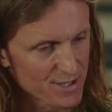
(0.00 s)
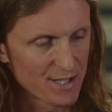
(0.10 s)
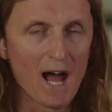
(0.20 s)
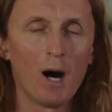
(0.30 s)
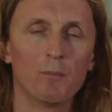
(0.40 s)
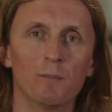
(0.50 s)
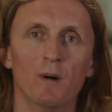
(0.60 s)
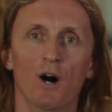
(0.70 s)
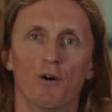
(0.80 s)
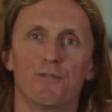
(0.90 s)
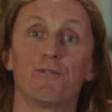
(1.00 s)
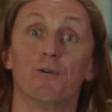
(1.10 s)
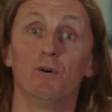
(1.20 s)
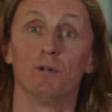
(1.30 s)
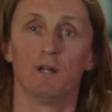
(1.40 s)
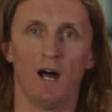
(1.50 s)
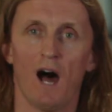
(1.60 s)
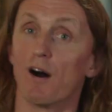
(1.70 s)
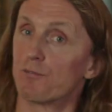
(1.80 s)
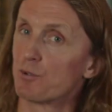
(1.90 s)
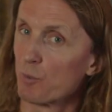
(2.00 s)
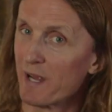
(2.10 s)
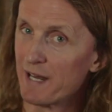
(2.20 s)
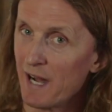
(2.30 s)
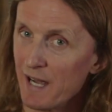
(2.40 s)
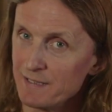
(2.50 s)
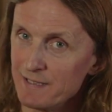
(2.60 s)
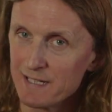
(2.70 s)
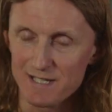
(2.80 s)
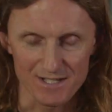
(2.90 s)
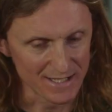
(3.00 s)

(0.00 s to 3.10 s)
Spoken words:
is an album full of great ideas.